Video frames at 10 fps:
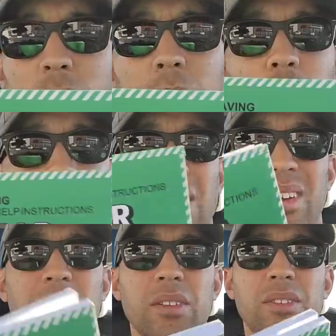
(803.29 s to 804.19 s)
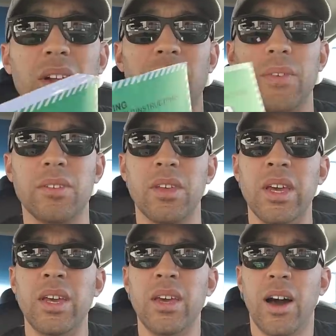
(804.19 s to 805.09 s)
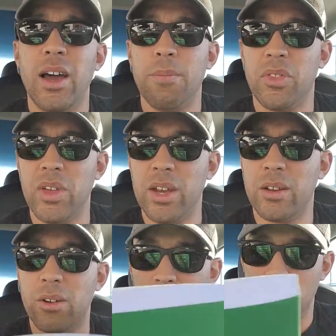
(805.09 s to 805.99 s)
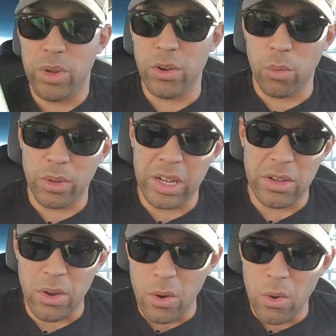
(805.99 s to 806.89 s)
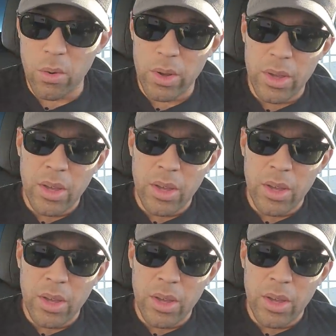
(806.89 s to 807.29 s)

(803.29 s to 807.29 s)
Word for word: Remember, a lot of this stuff is hypothetical and we don't really know